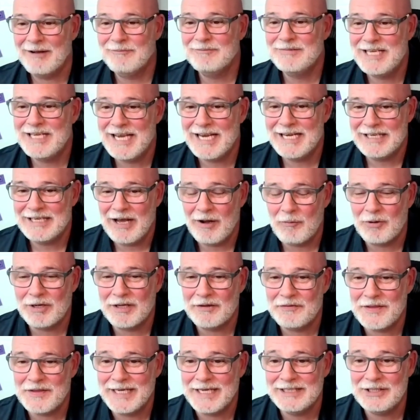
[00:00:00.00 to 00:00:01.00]
Geert, I want
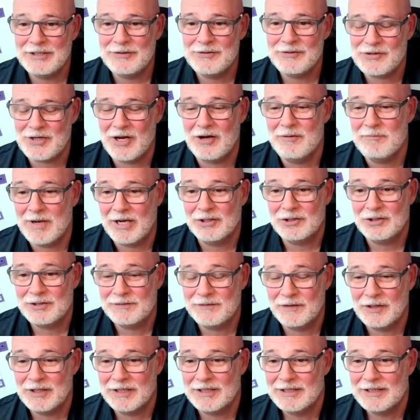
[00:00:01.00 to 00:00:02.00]
to thank you so much
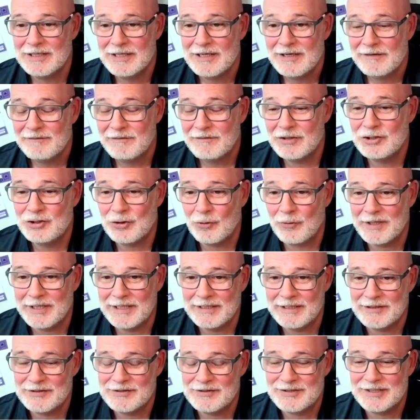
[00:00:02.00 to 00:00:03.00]
for
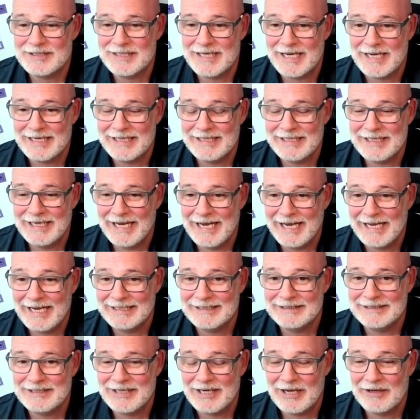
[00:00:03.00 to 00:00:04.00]
joining us today,
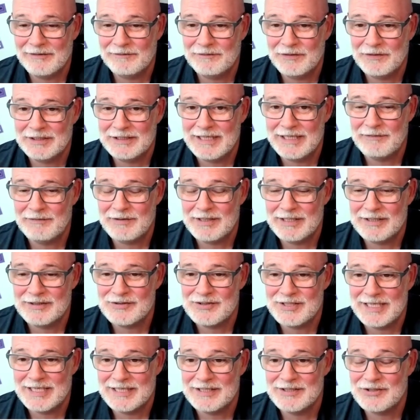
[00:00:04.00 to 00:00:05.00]
and for giving us
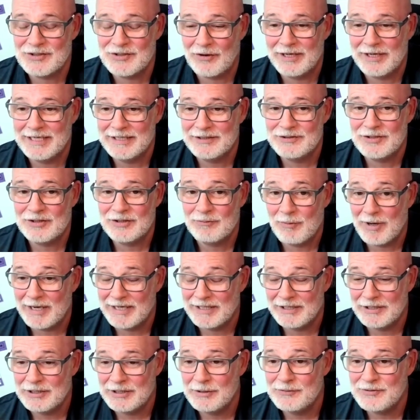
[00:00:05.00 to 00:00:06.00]
the insight into the way
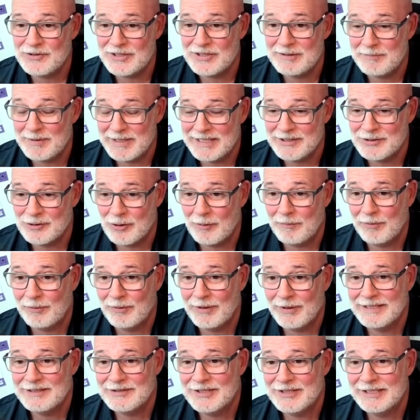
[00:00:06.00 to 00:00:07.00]
that UCB is
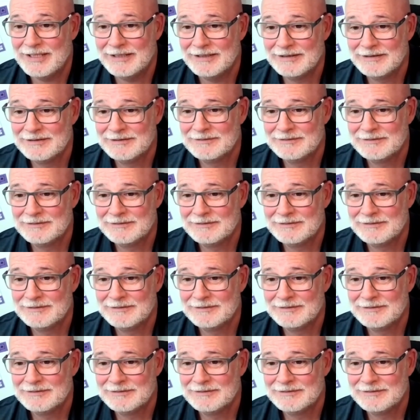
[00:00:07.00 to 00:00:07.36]
operating.